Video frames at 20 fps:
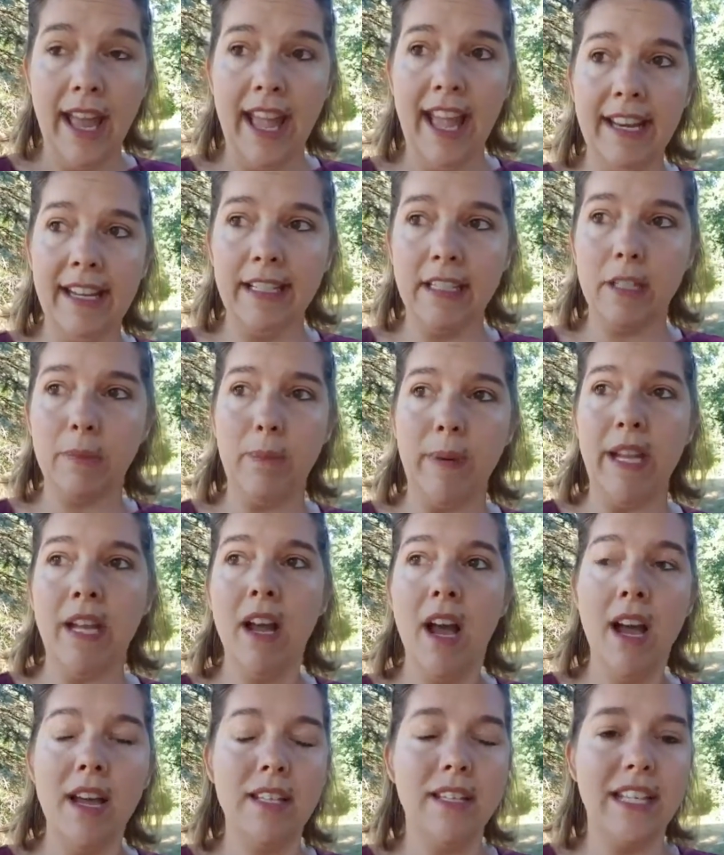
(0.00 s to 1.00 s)
And it's
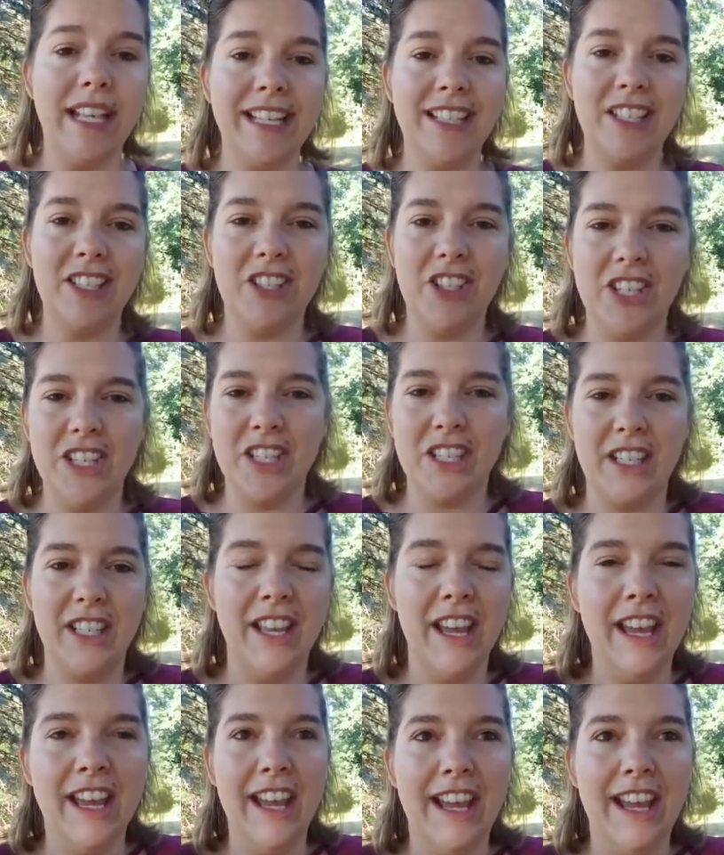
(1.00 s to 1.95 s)
because it's just,